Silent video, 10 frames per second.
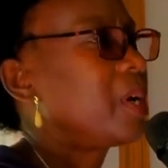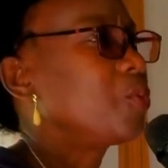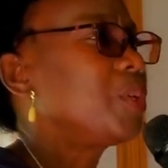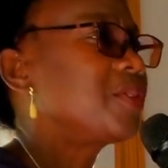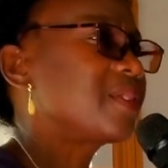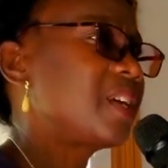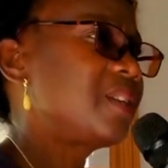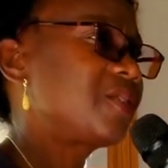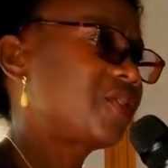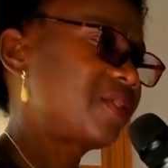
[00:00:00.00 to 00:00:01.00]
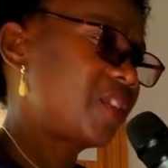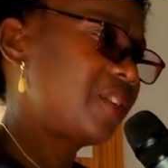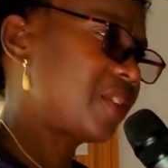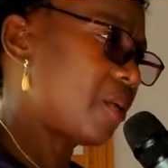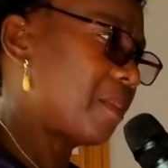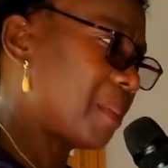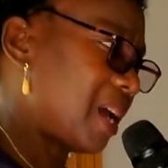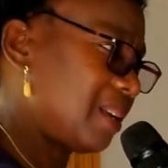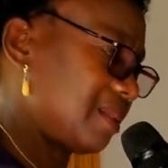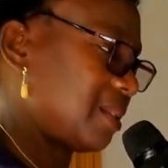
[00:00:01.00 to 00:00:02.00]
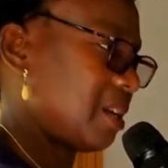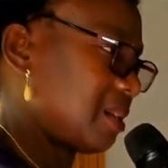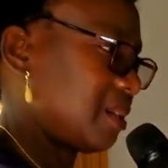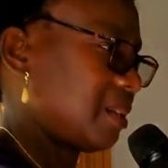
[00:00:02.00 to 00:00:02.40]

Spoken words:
Can we change our mindset